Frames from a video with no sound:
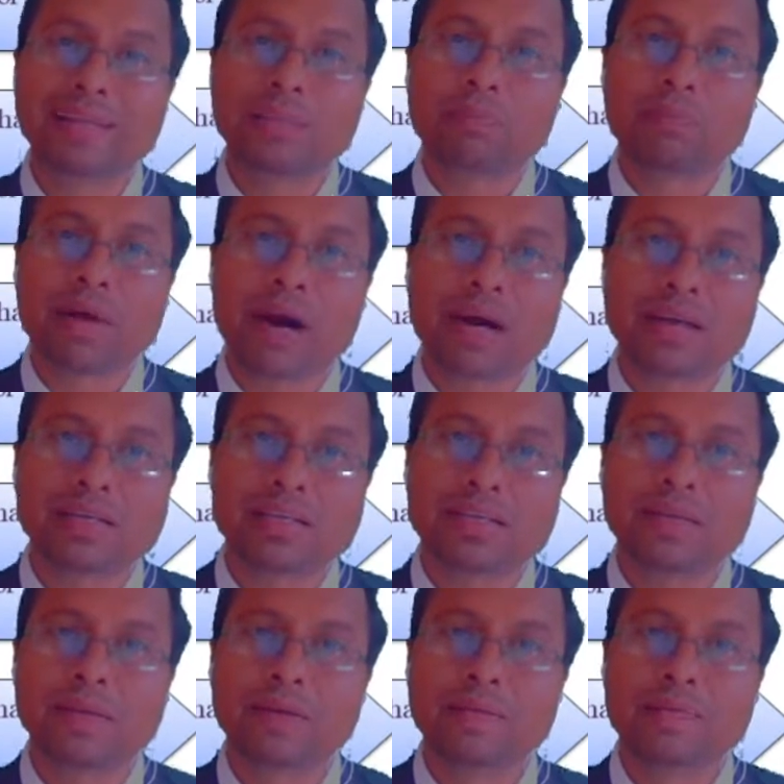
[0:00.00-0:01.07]
the past
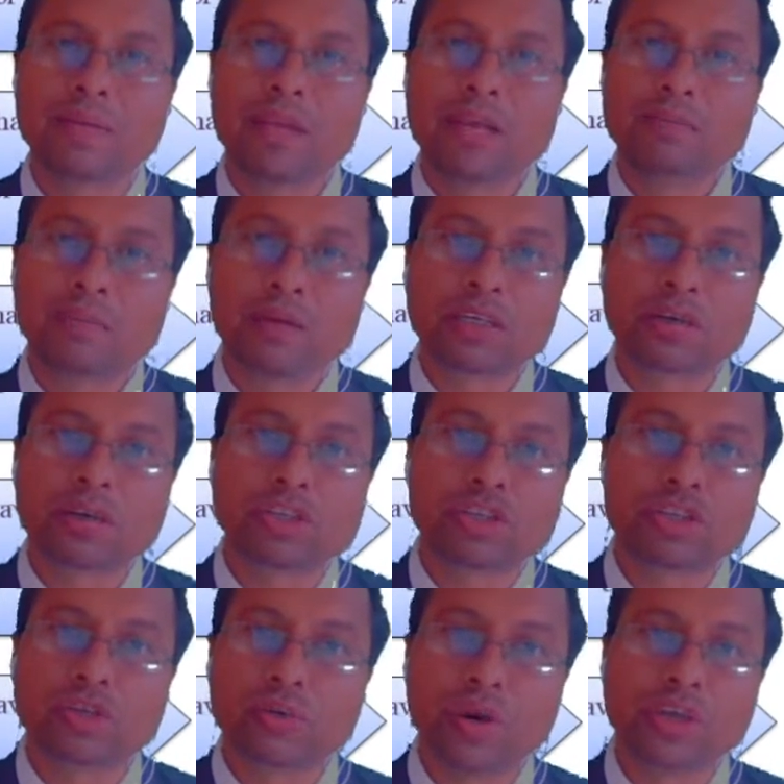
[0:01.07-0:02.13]
in particular
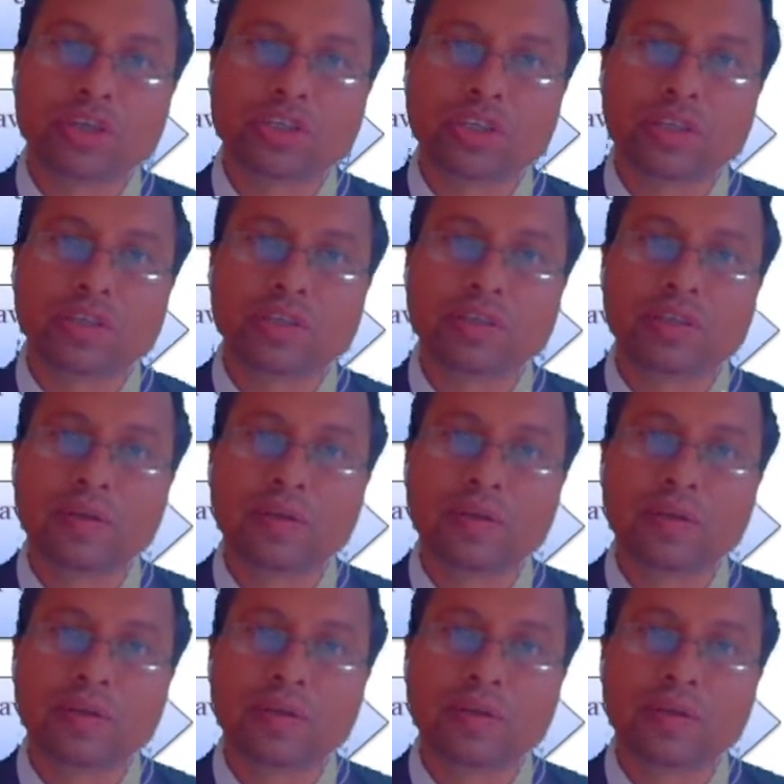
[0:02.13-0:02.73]
situation,